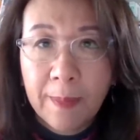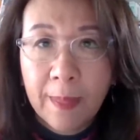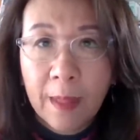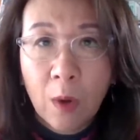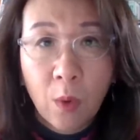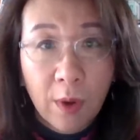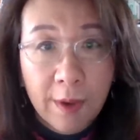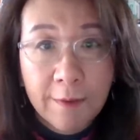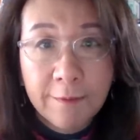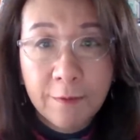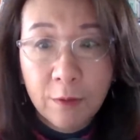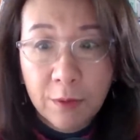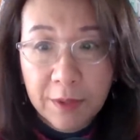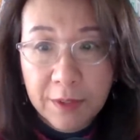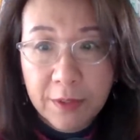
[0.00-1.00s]
or
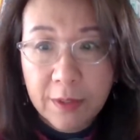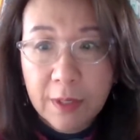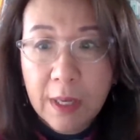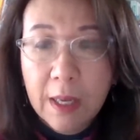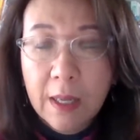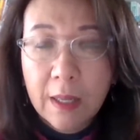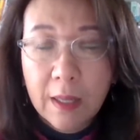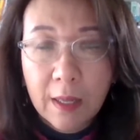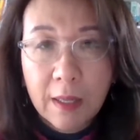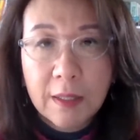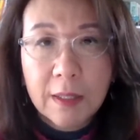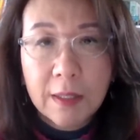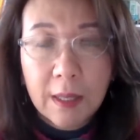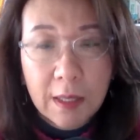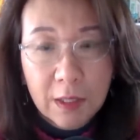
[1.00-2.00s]
influence.
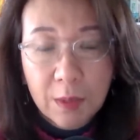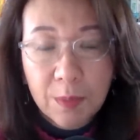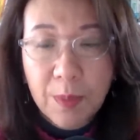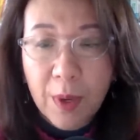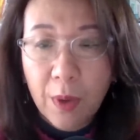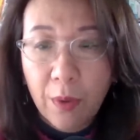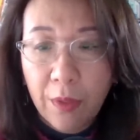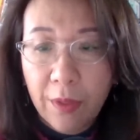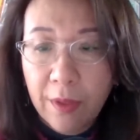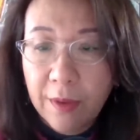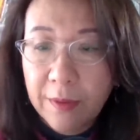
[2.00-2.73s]
It's it's both.